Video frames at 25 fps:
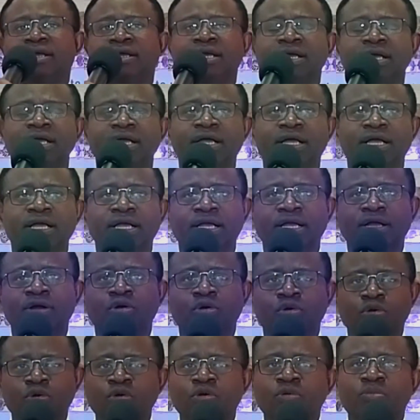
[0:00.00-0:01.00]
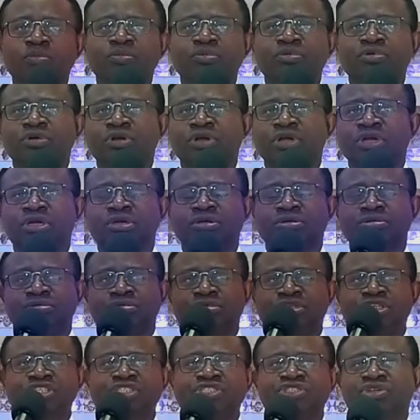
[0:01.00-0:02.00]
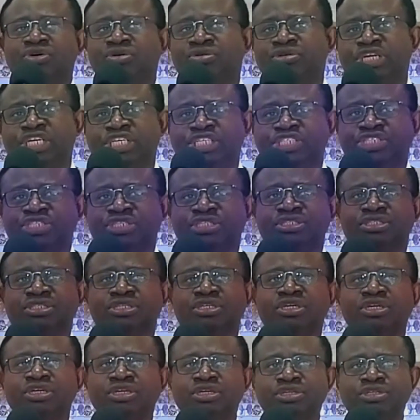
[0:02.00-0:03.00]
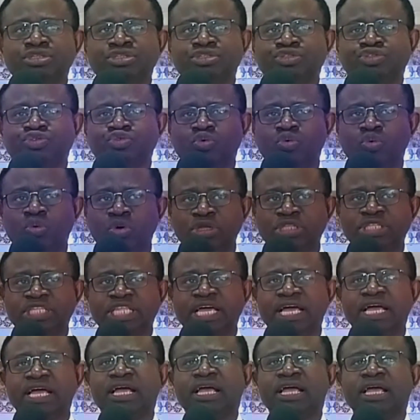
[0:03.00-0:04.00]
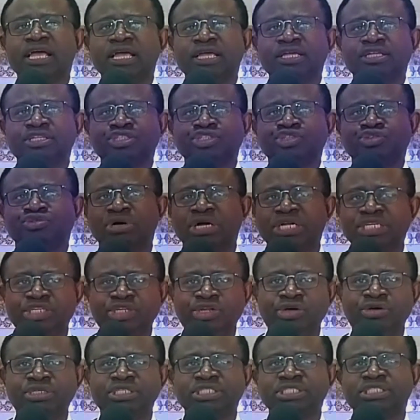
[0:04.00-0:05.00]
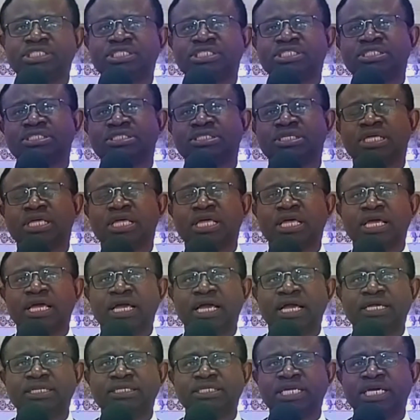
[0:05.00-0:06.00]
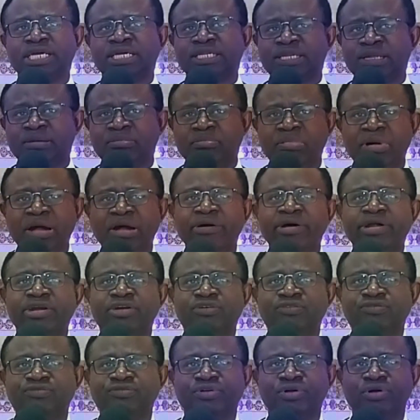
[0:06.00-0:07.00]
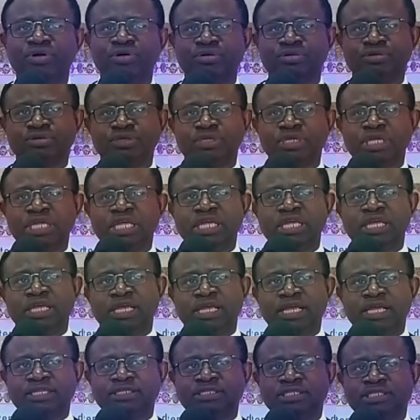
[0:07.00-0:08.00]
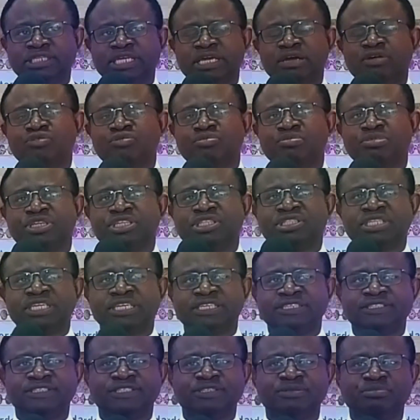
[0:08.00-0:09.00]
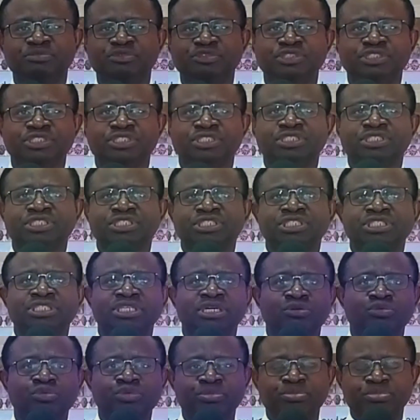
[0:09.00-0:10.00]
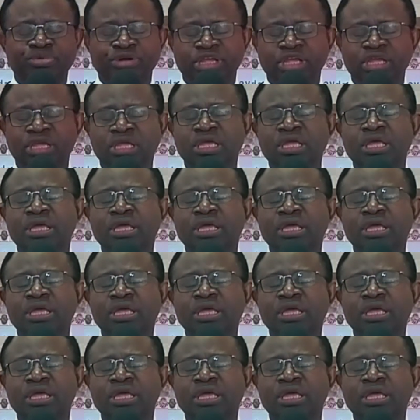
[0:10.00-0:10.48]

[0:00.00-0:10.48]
hope, restoration to water, to anointing, and the power of God. And there will be testimony. Shall we pray?